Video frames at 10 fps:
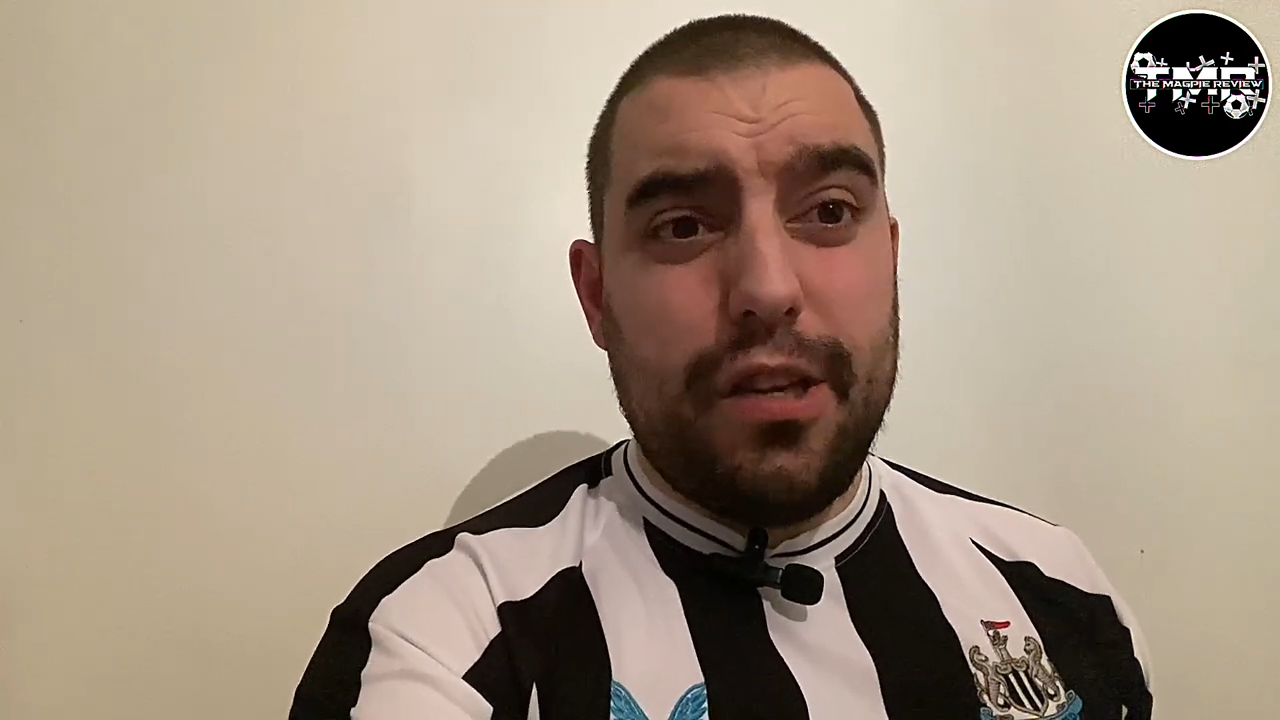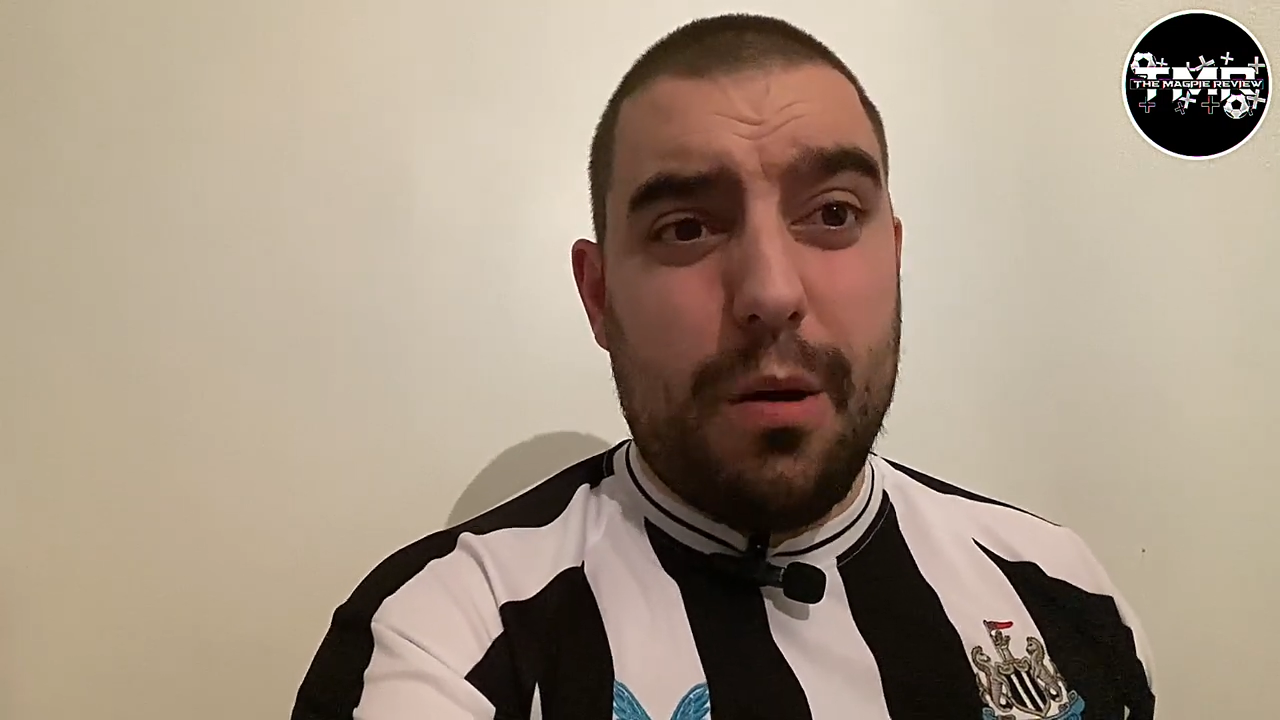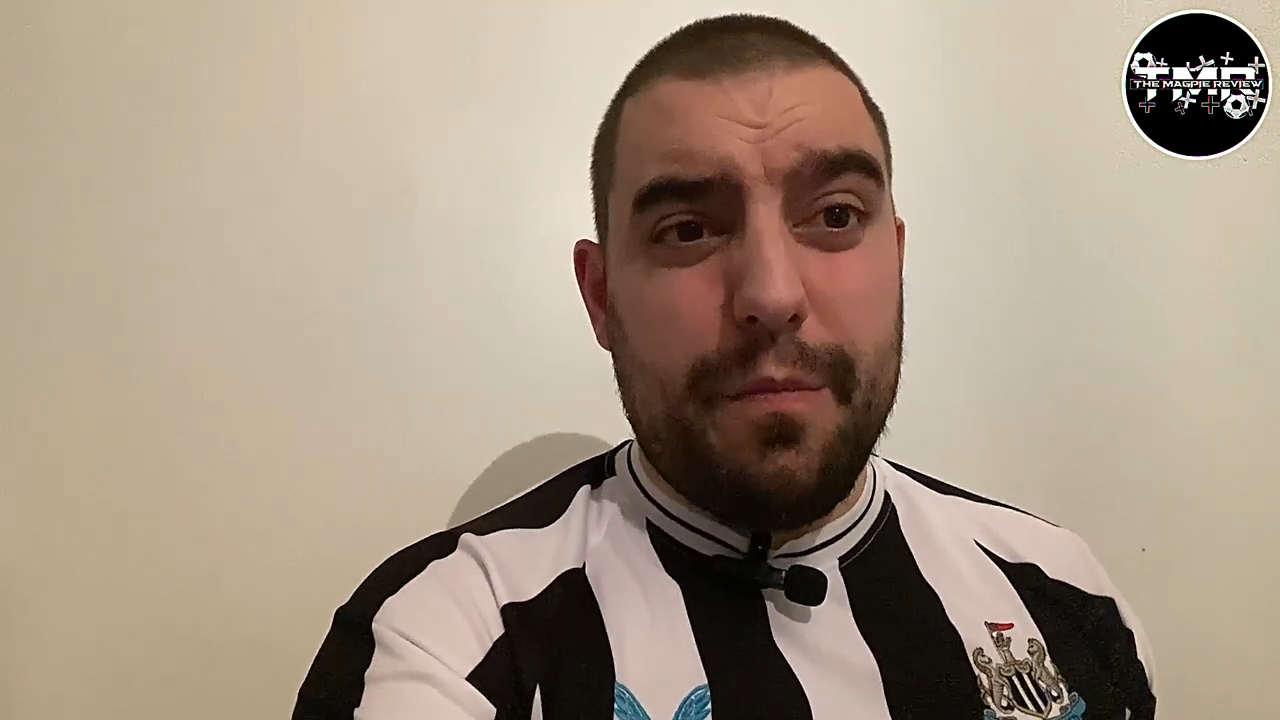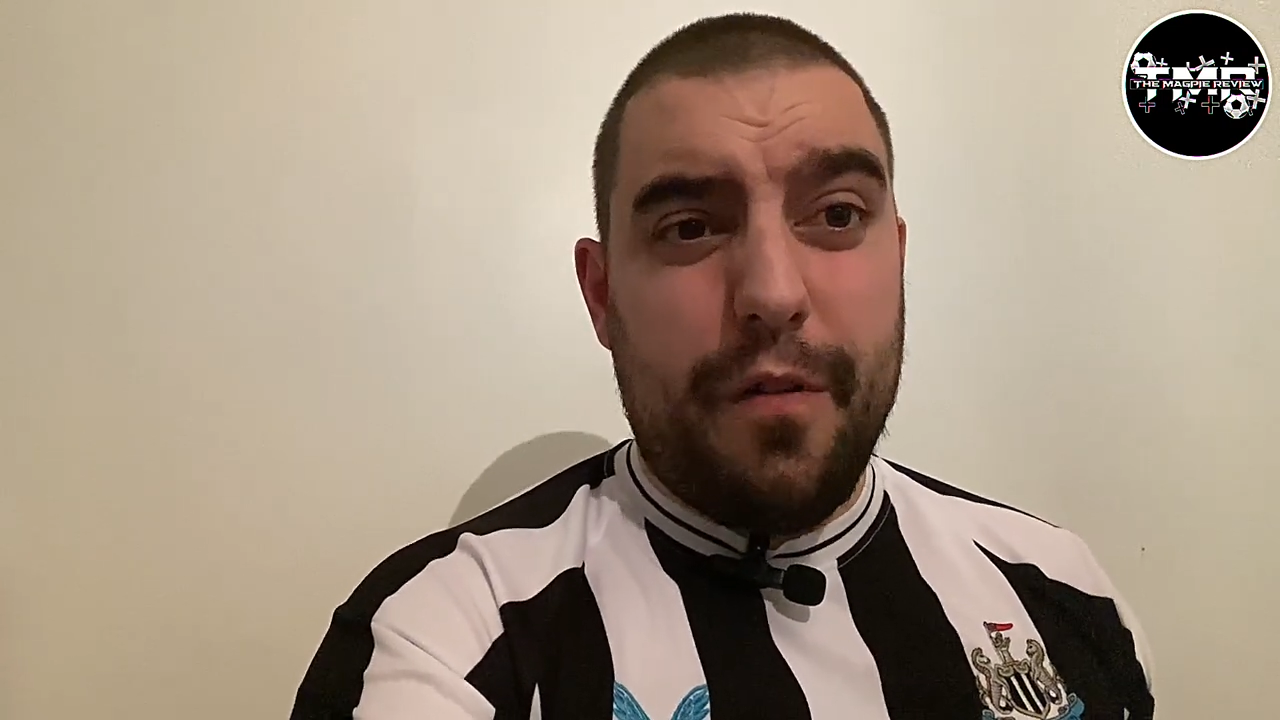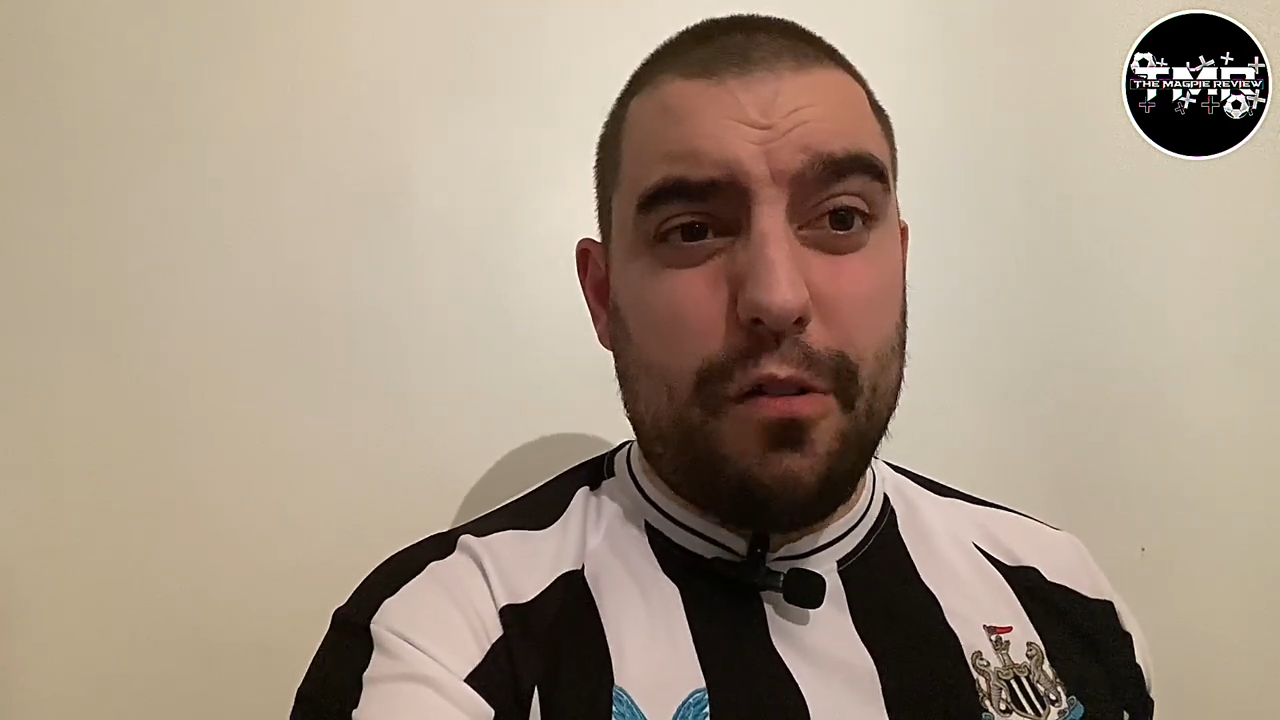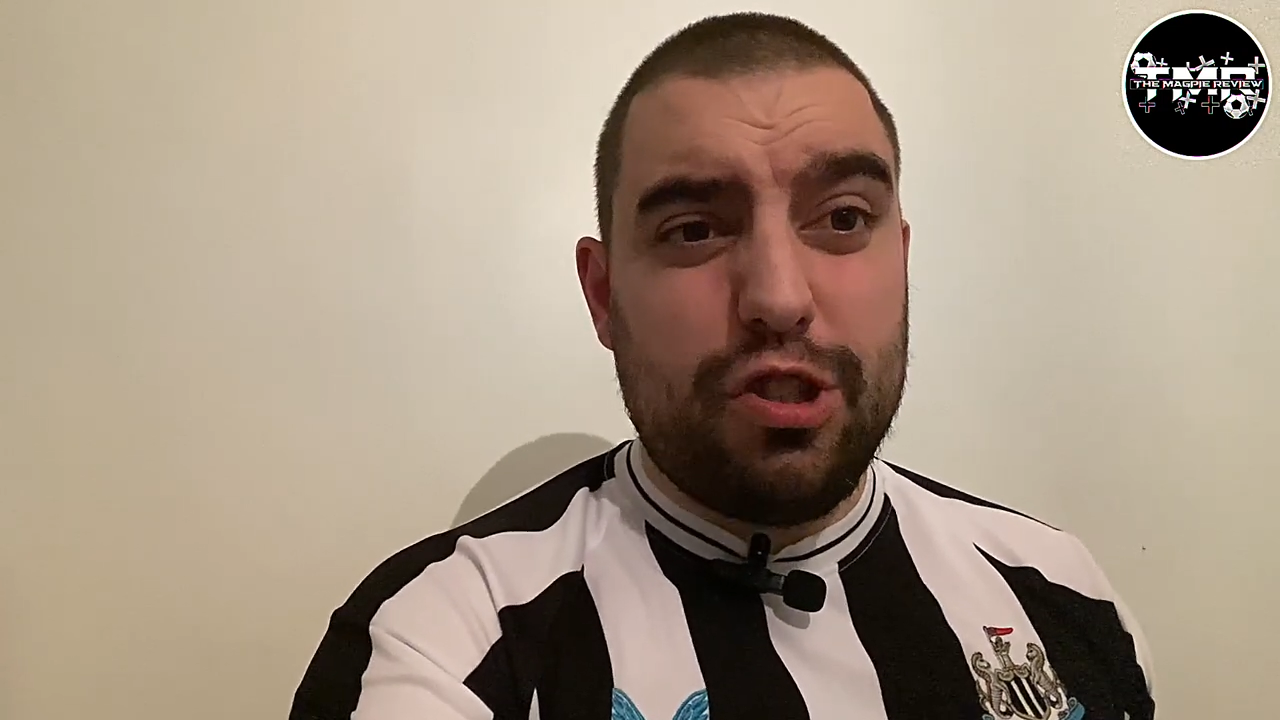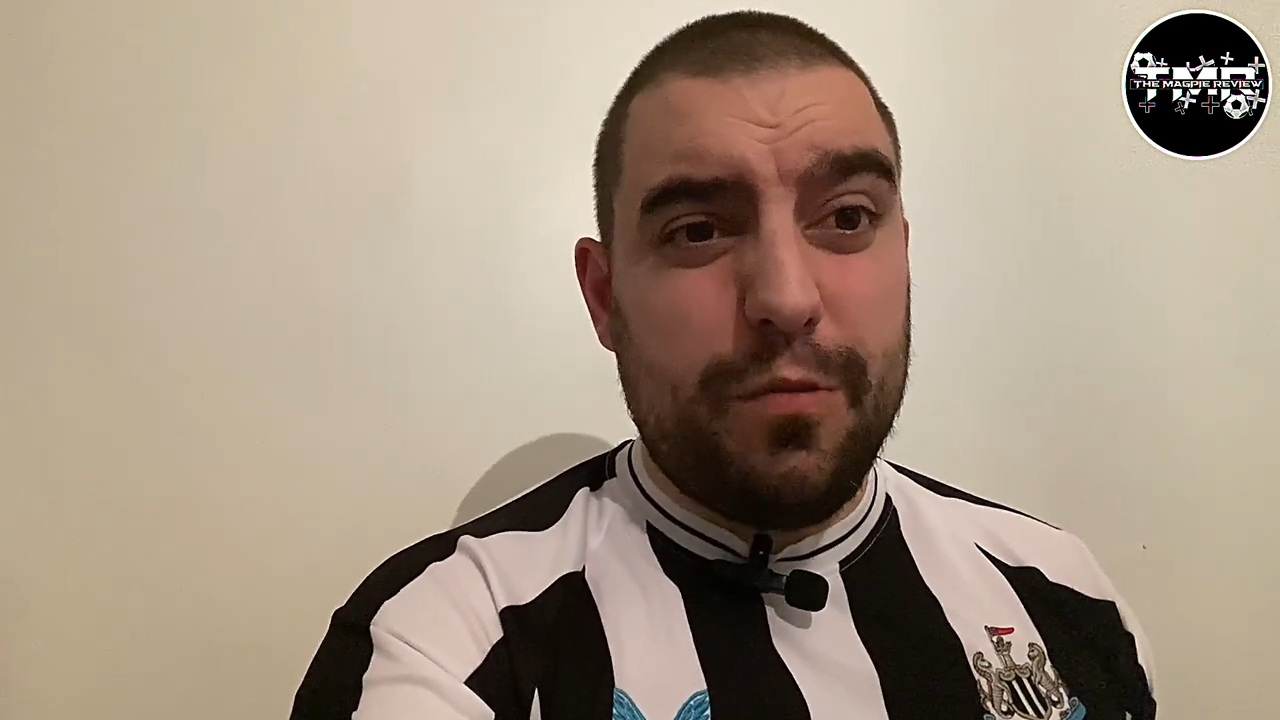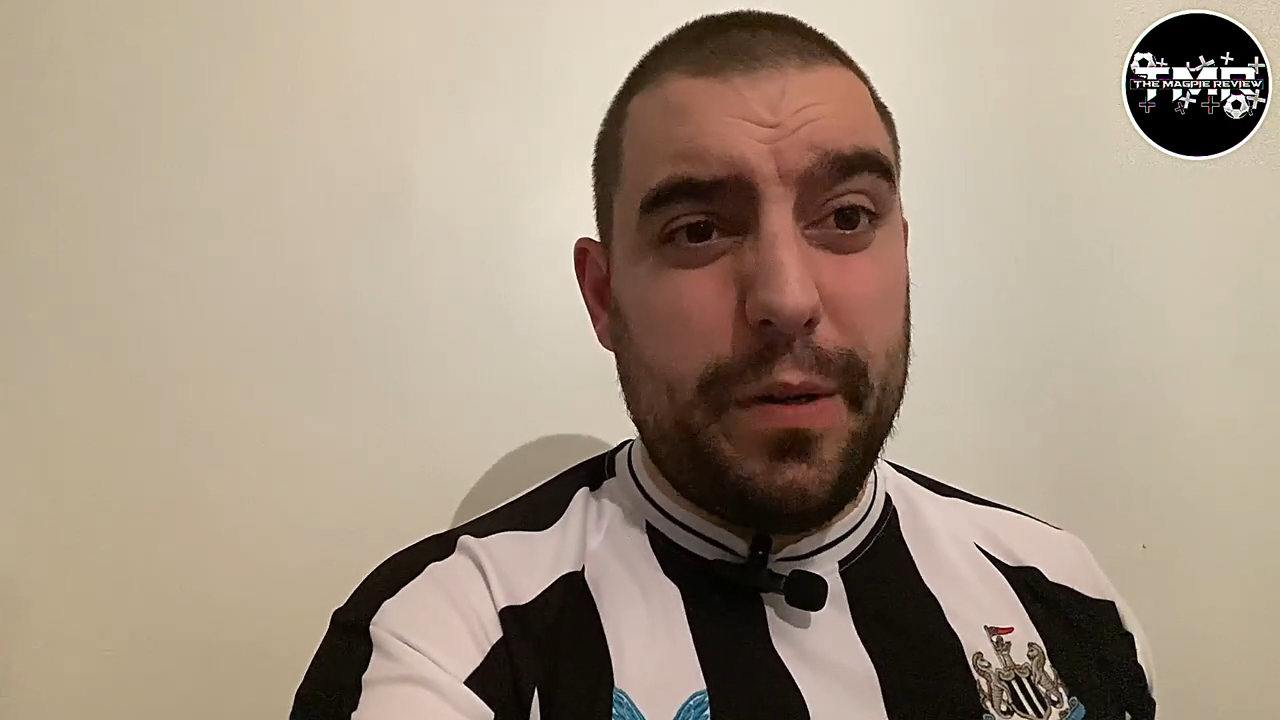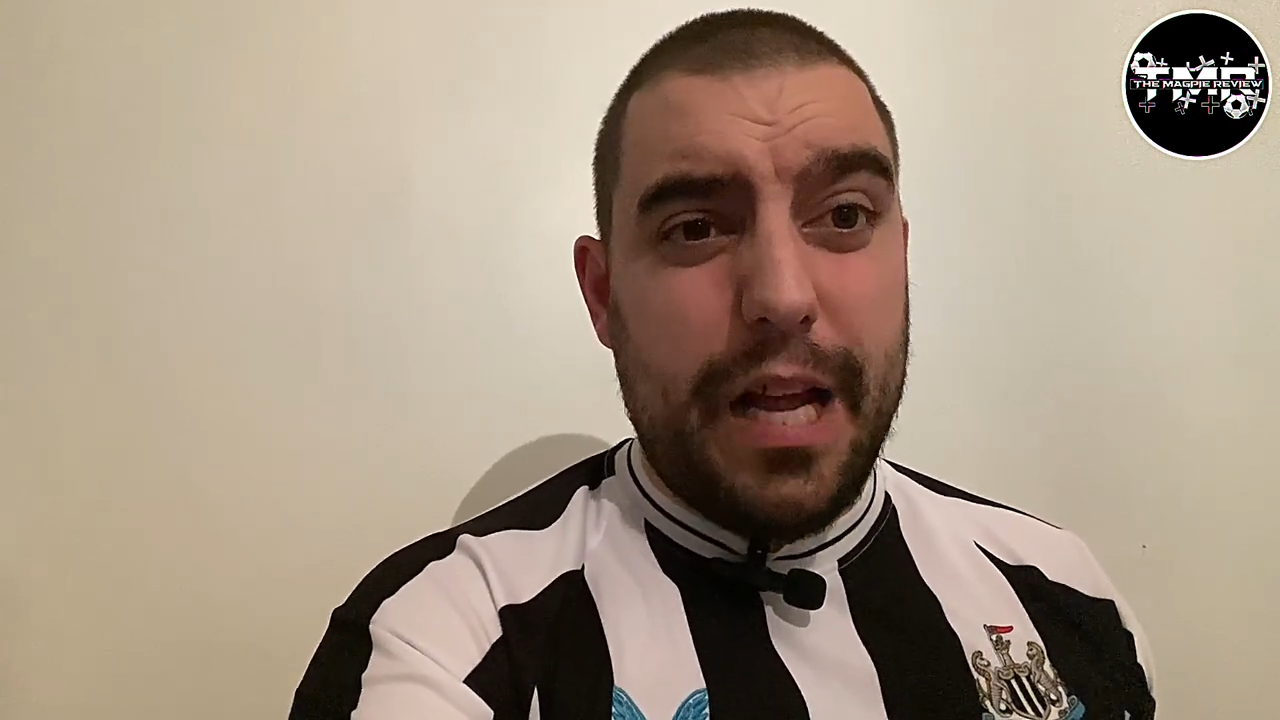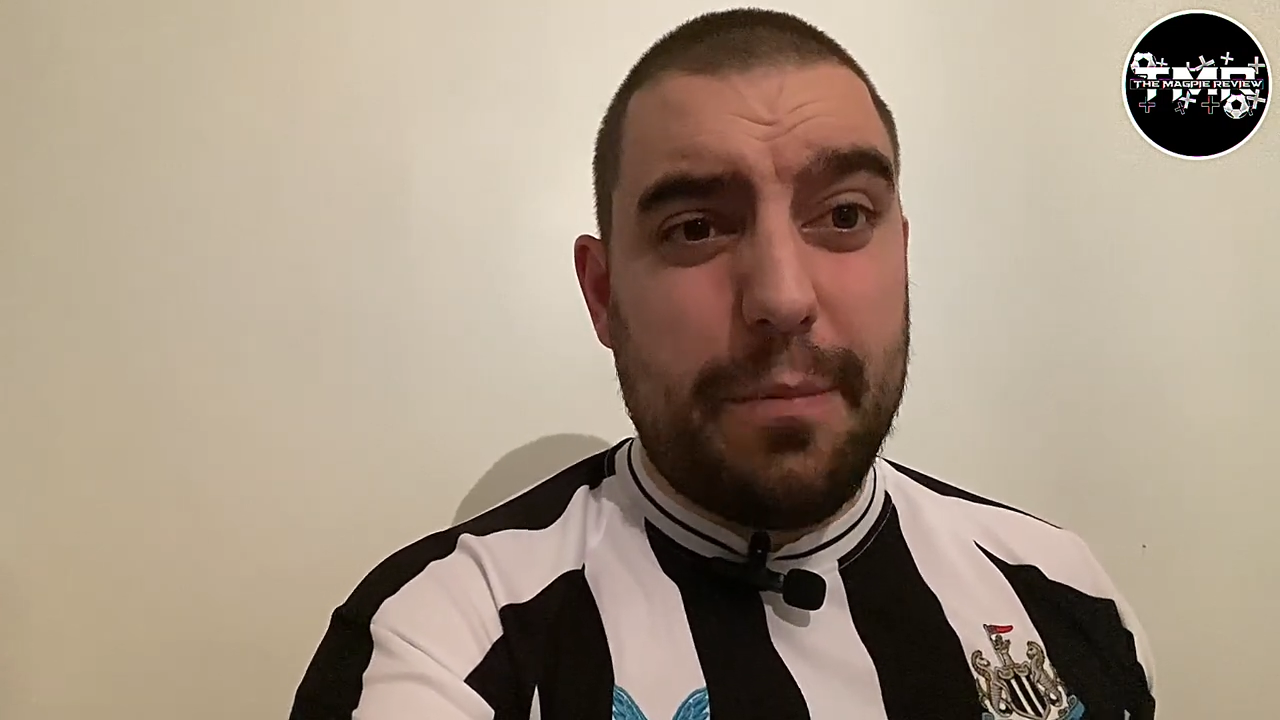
Nottingham Forrest have been